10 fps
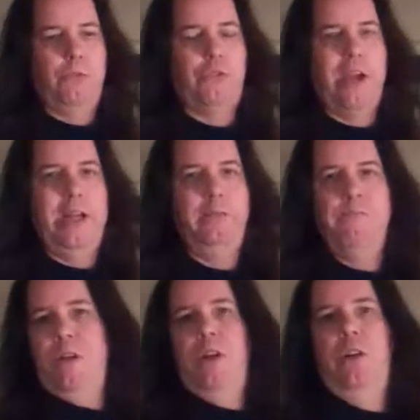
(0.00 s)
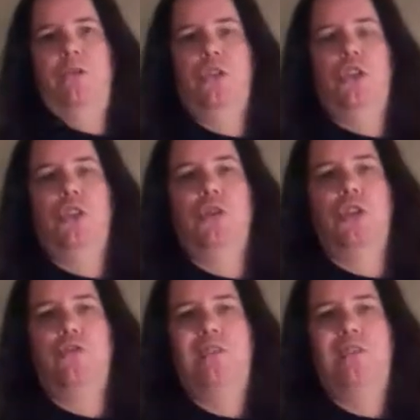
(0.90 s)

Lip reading: say, the Jewish